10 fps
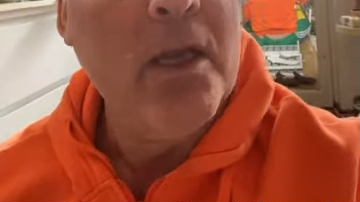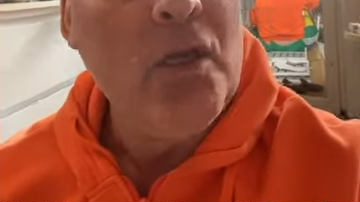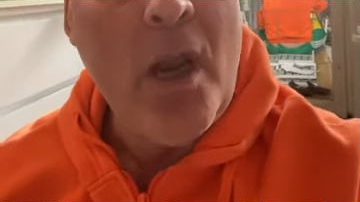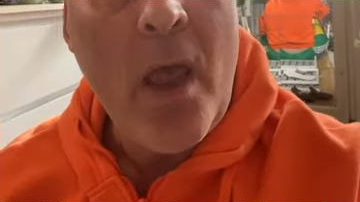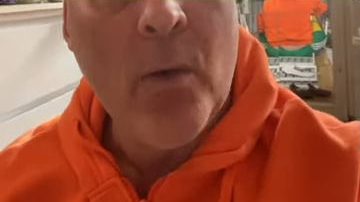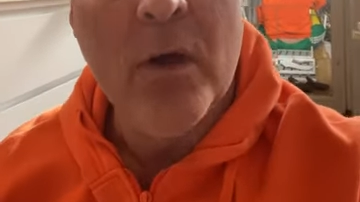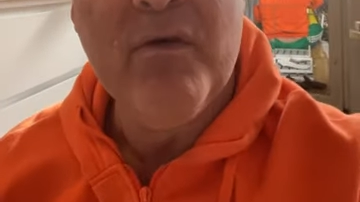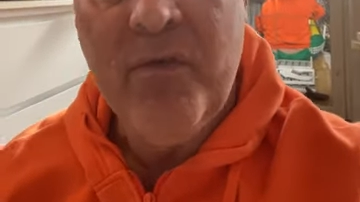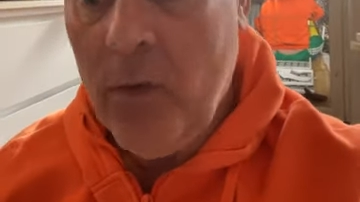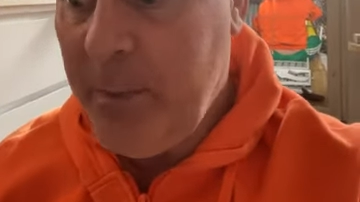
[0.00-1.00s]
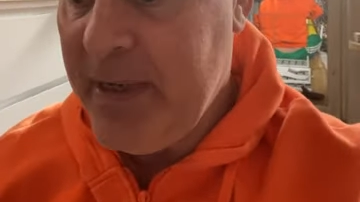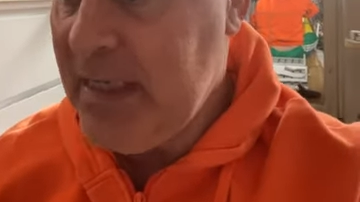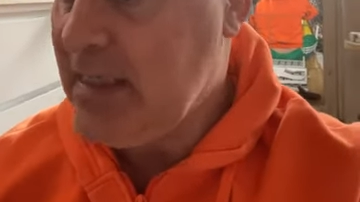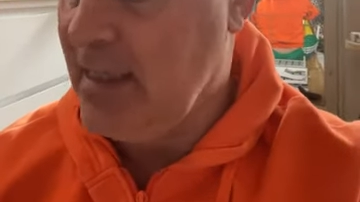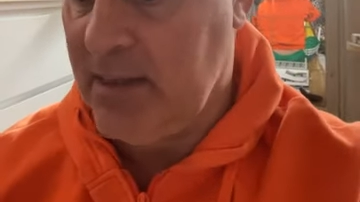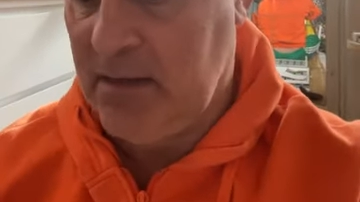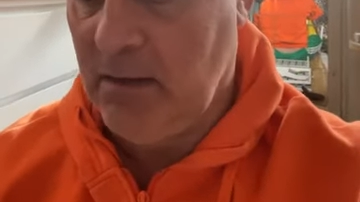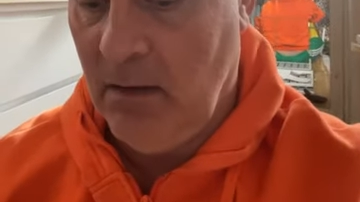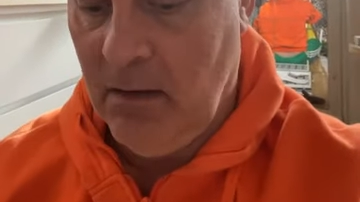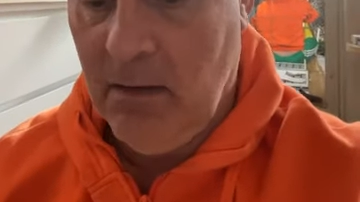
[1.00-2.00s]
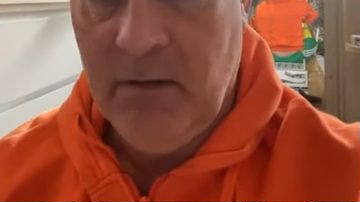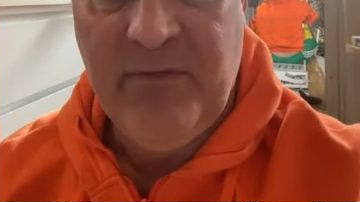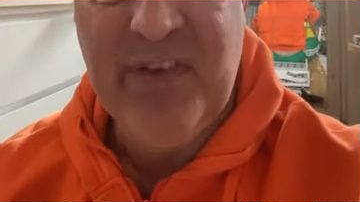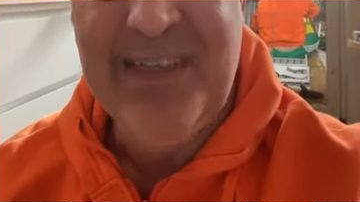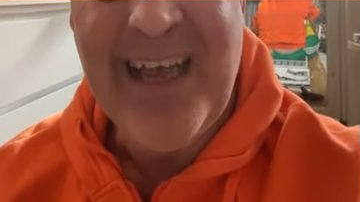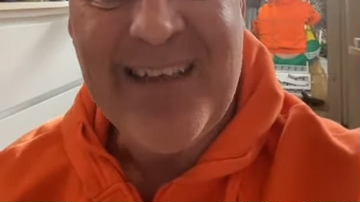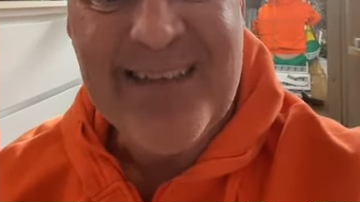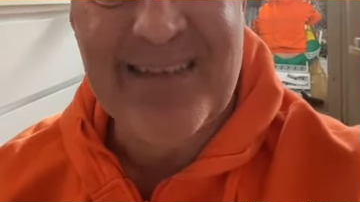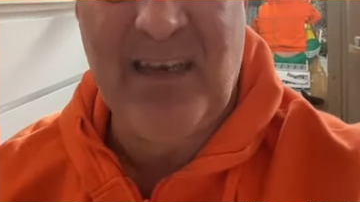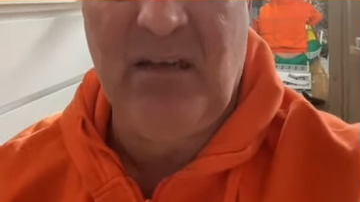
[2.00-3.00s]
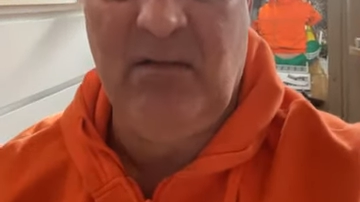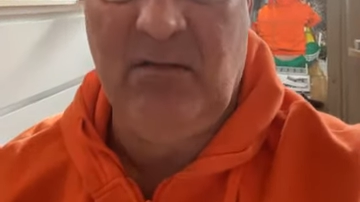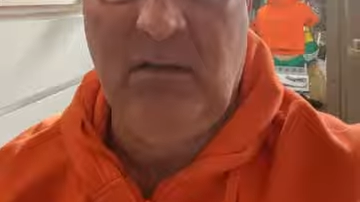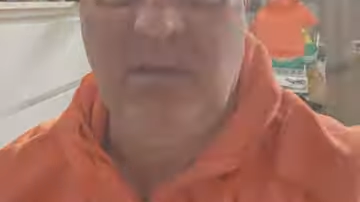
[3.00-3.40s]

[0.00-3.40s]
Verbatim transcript: No, four pieces. Fantastical.